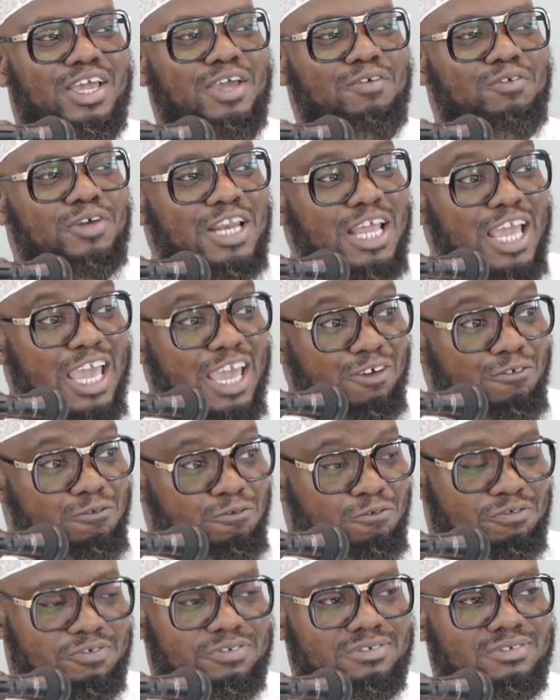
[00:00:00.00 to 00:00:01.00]
Even
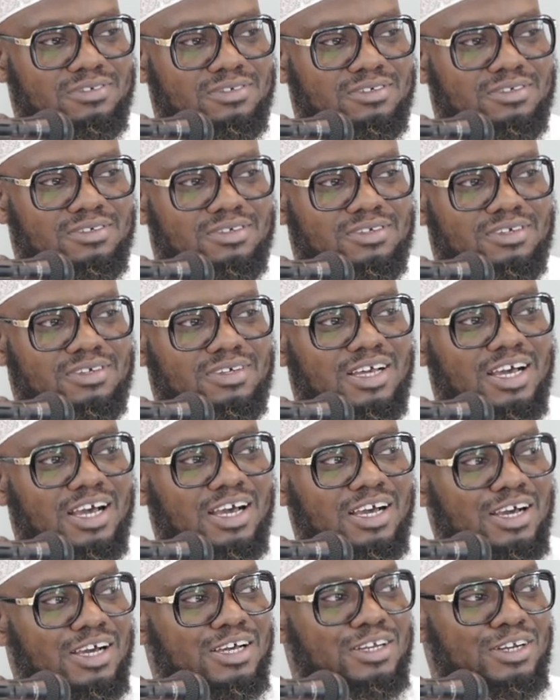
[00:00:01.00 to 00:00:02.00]
if
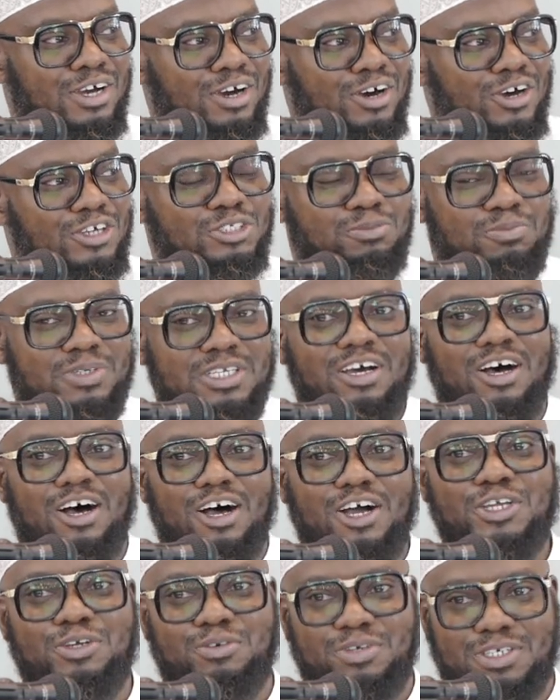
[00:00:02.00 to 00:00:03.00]
her and her husband are
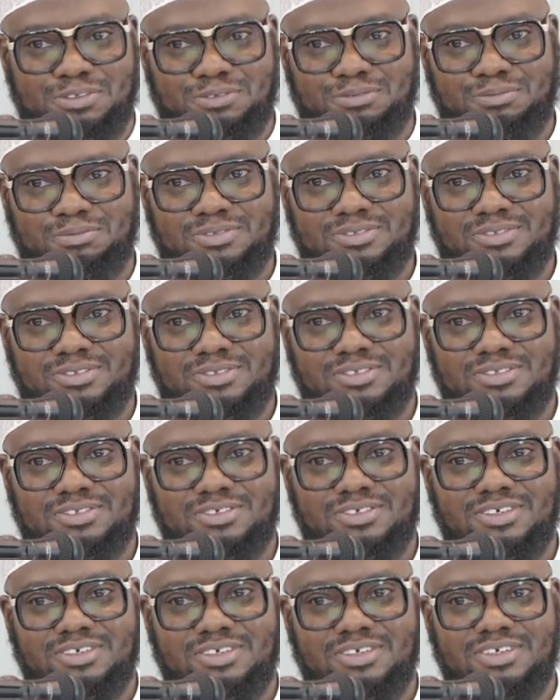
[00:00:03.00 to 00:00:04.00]
arguing
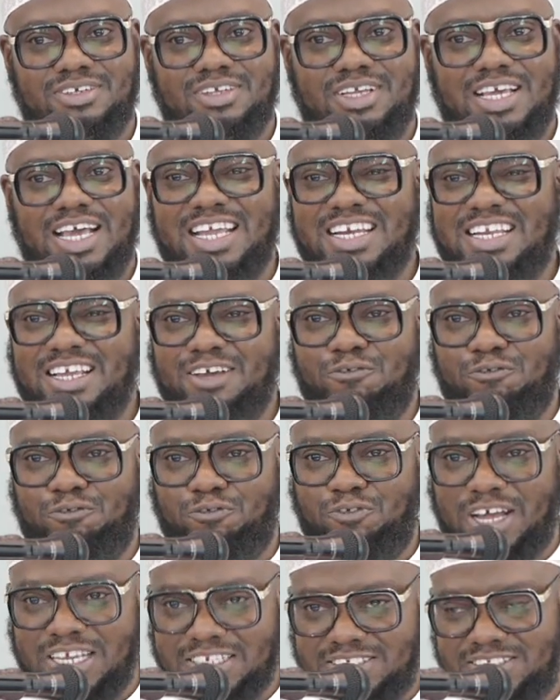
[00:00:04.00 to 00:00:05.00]
and they're
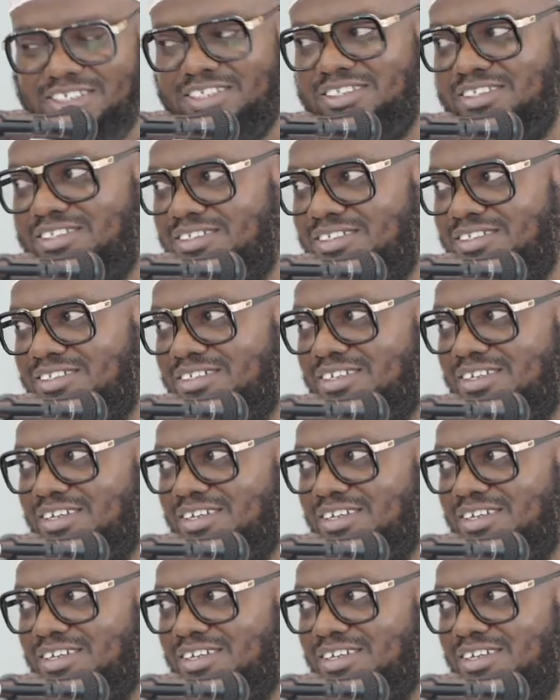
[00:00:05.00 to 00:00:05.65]
fighting